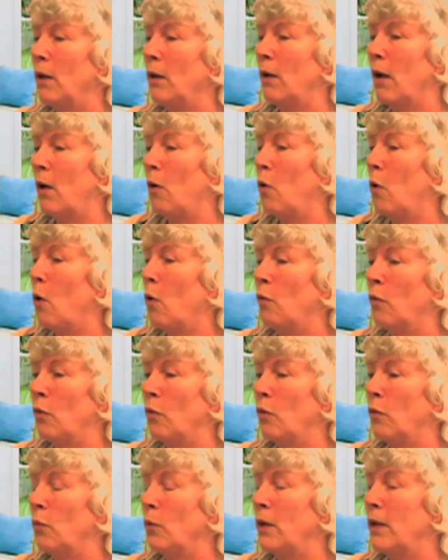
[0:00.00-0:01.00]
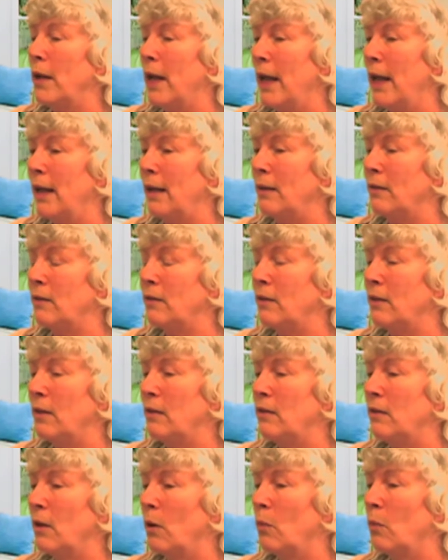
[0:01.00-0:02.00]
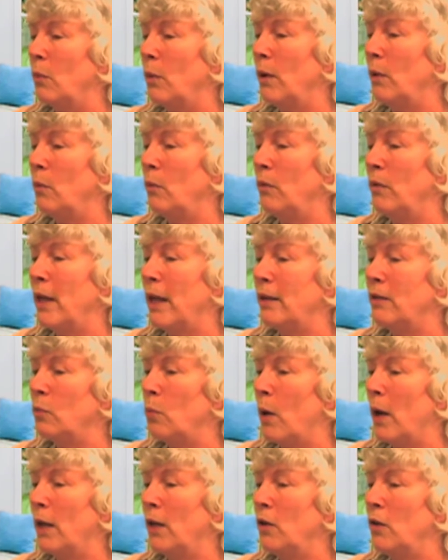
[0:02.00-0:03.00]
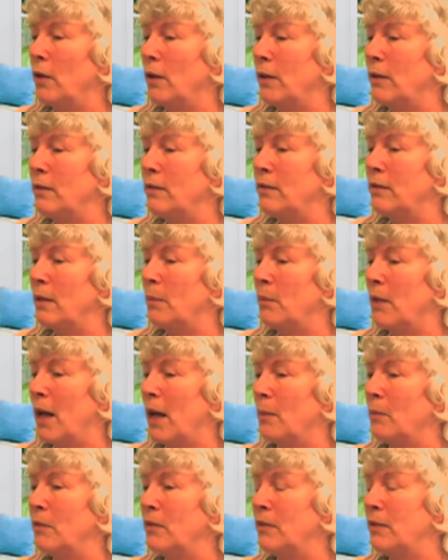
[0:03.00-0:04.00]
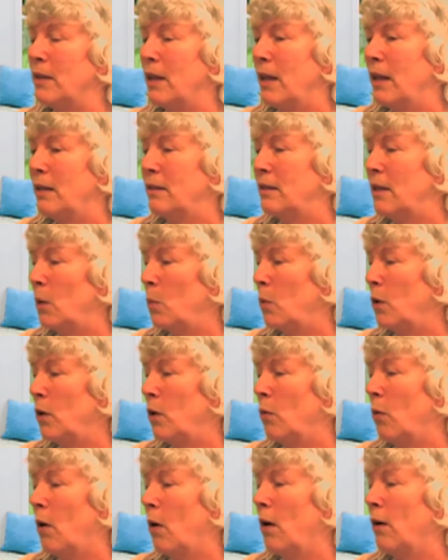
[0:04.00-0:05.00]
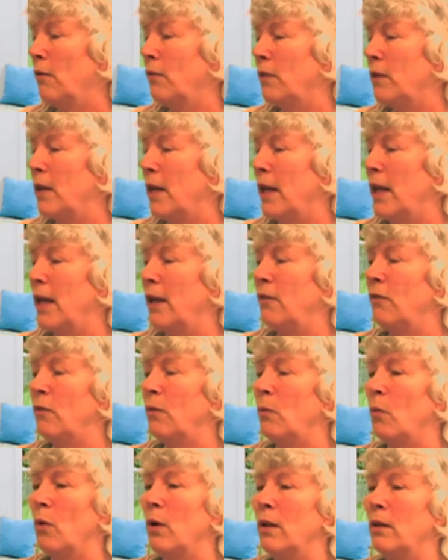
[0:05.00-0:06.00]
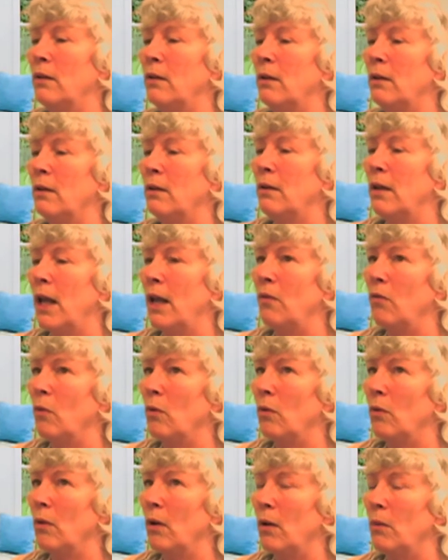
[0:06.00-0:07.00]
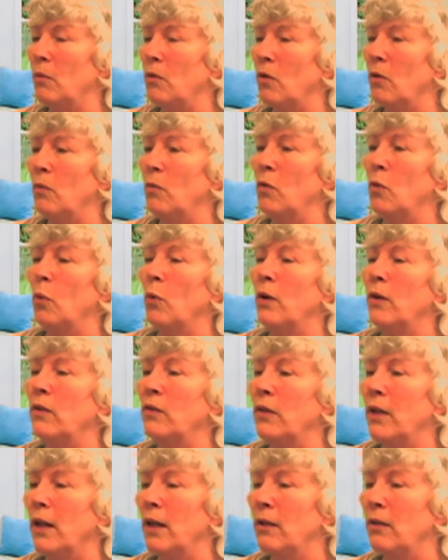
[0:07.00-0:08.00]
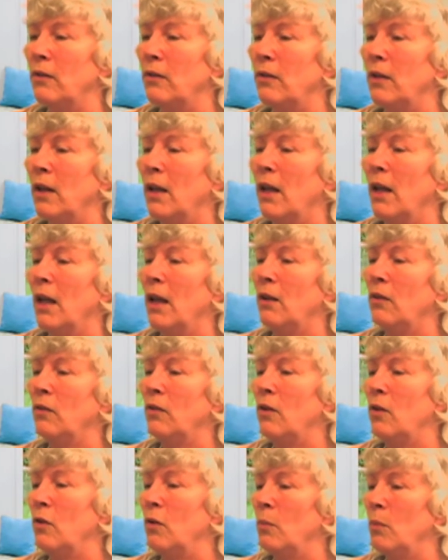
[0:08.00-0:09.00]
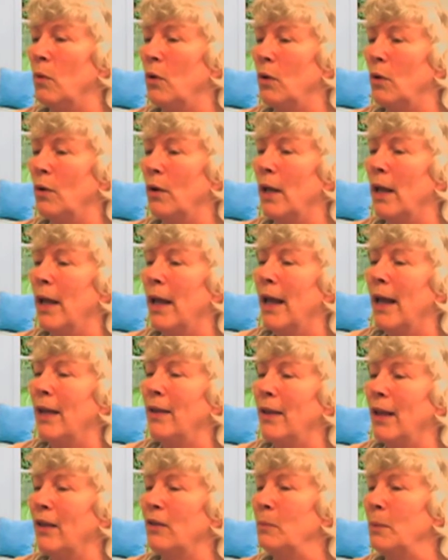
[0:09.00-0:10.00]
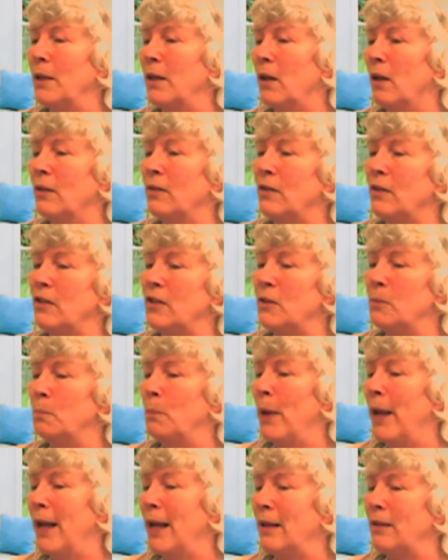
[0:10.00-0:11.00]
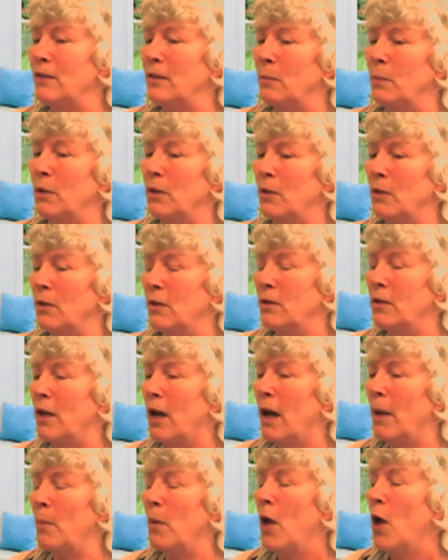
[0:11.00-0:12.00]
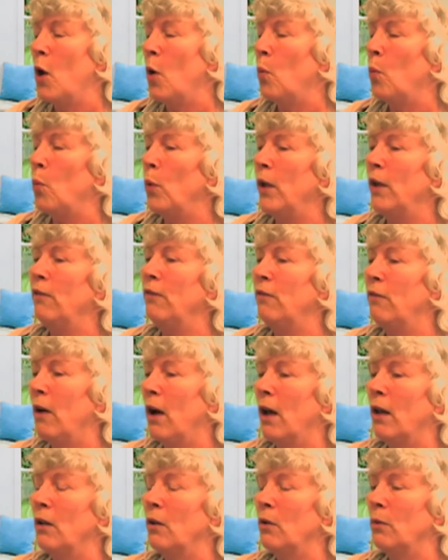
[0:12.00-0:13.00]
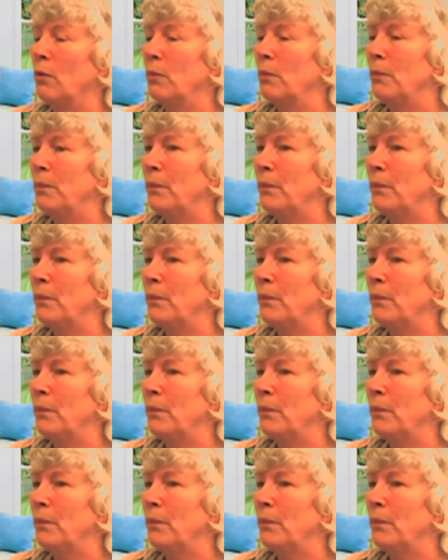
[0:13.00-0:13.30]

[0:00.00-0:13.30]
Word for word: over 3 days. So that's why you can sometimes say, well, you're off a day from what the Naval Observatory says is the new moon. Yeah. And that's because it spans a period of time. We follow